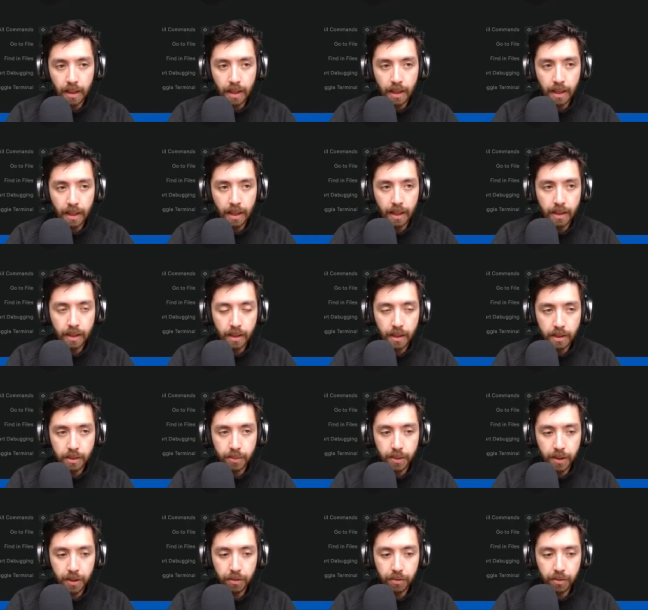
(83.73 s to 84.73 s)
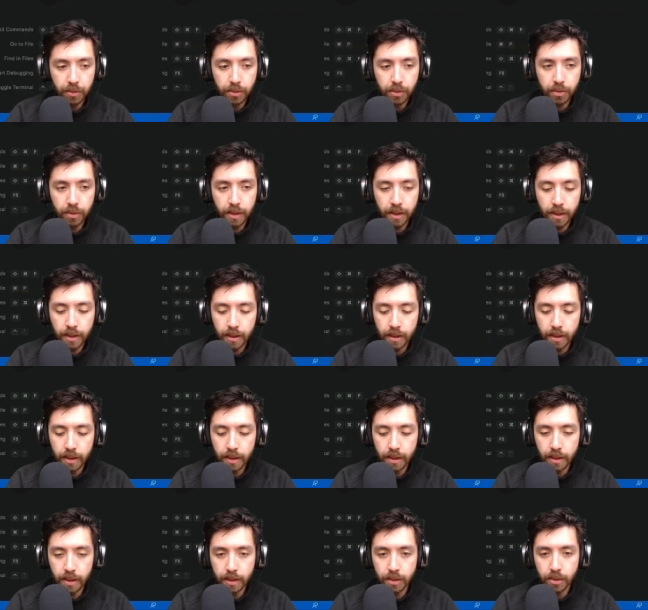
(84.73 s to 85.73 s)
and let's make it full screen
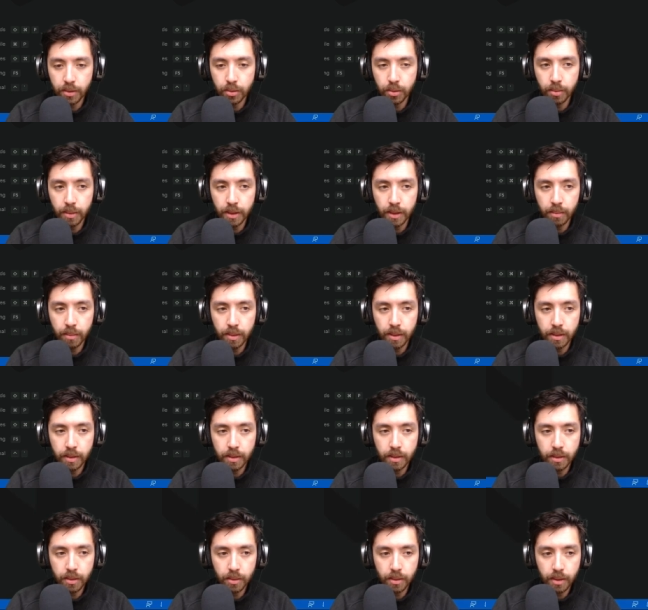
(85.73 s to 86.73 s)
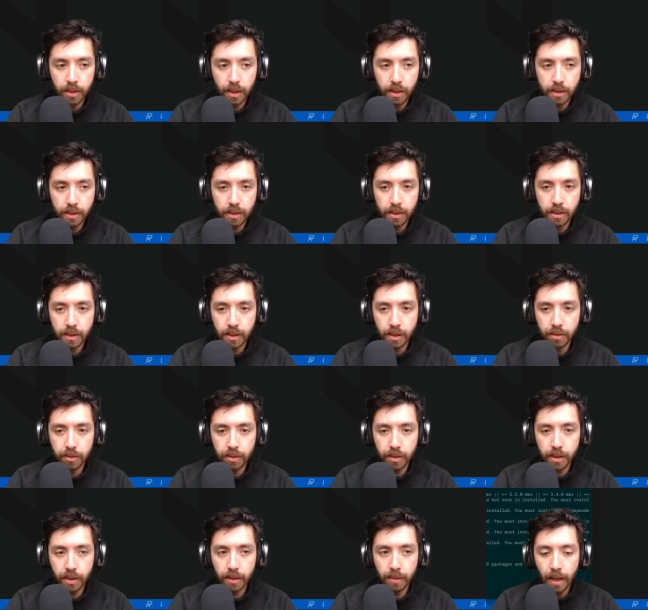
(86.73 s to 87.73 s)
and let's zoom in a bit so you guys can see everything.